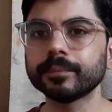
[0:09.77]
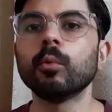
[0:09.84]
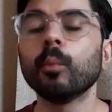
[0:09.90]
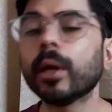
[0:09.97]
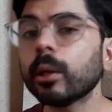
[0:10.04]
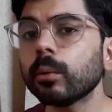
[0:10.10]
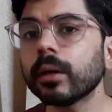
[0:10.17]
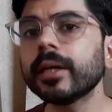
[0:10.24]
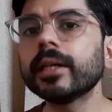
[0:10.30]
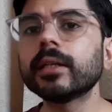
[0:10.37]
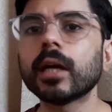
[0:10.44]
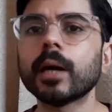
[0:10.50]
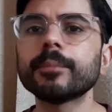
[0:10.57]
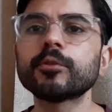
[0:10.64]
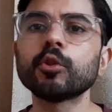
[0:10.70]
Whenever it
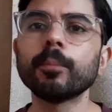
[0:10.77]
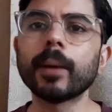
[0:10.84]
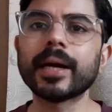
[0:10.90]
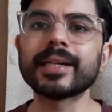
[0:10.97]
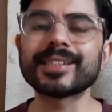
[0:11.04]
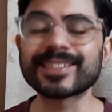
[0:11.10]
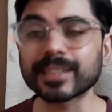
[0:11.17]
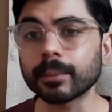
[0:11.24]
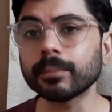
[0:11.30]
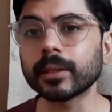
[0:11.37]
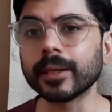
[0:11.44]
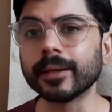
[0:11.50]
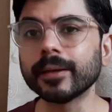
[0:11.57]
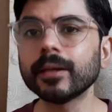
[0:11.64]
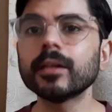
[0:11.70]
comes to buying
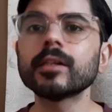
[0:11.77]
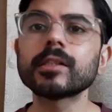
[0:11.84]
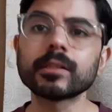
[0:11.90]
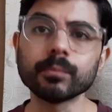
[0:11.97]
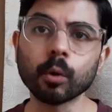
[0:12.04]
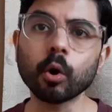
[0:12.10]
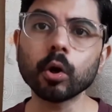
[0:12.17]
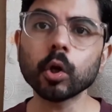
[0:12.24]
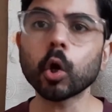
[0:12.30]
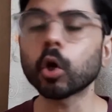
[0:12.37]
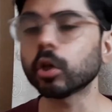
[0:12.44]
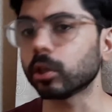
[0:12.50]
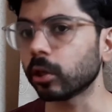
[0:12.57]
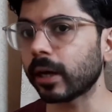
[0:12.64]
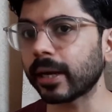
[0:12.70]
something, small
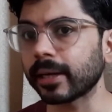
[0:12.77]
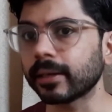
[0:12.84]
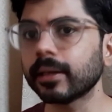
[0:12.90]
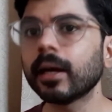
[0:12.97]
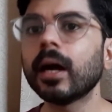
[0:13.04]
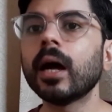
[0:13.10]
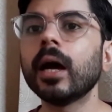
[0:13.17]
or grand,